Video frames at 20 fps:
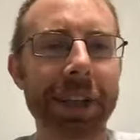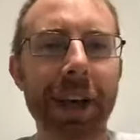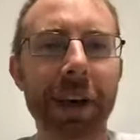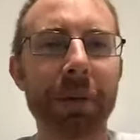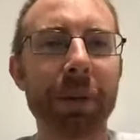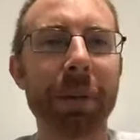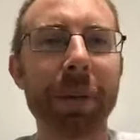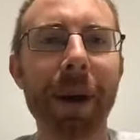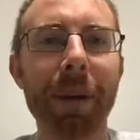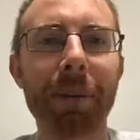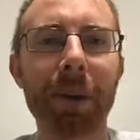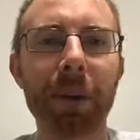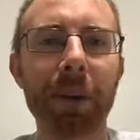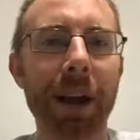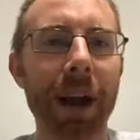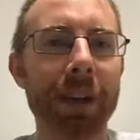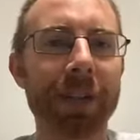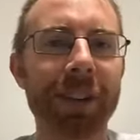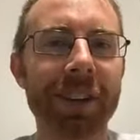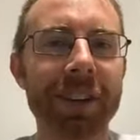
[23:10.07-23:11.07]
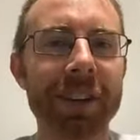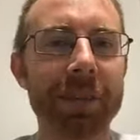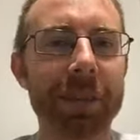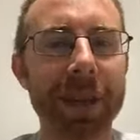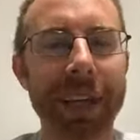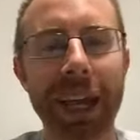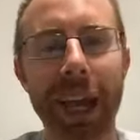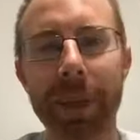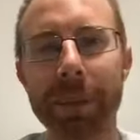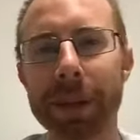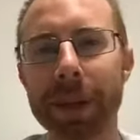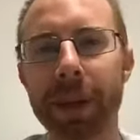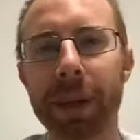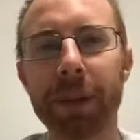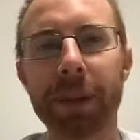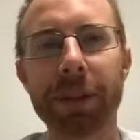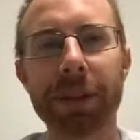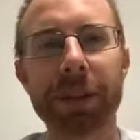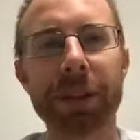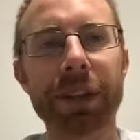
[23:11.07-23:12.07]
I remember when I first became a
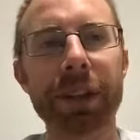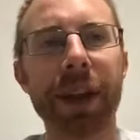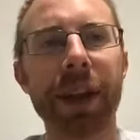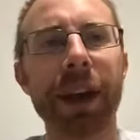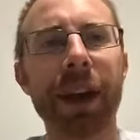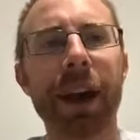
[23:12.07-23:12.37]
coach,